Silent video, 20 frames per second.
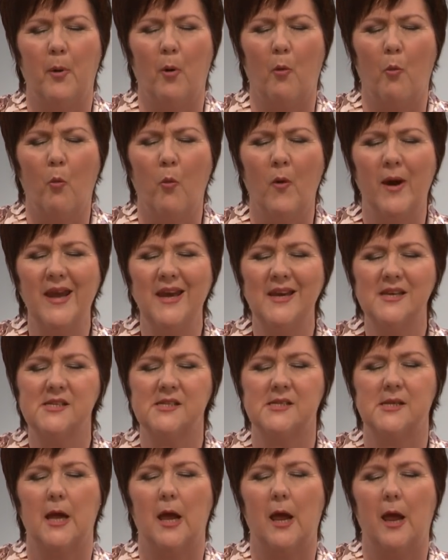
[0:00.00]
But we
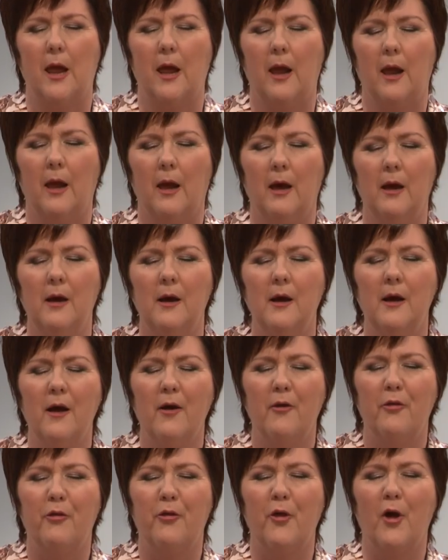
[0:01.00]
say
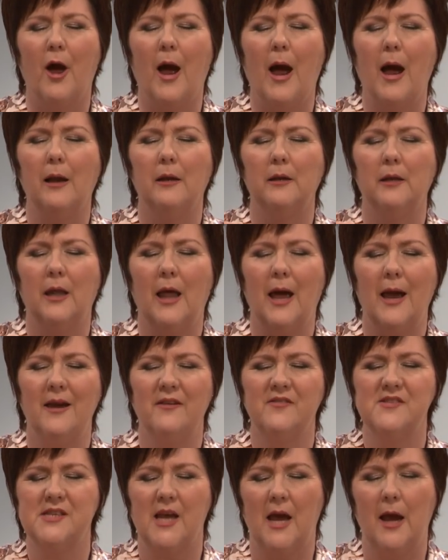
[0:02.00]
that our
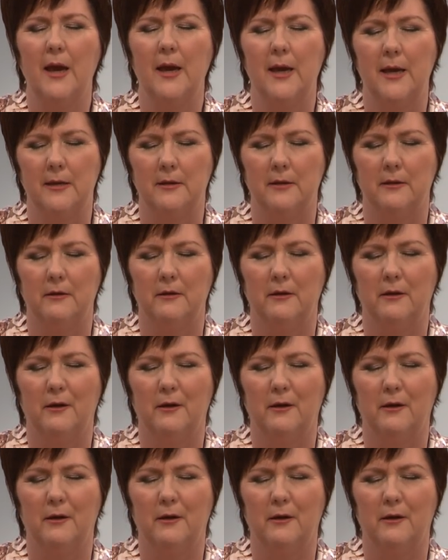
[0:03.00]
lives are hidden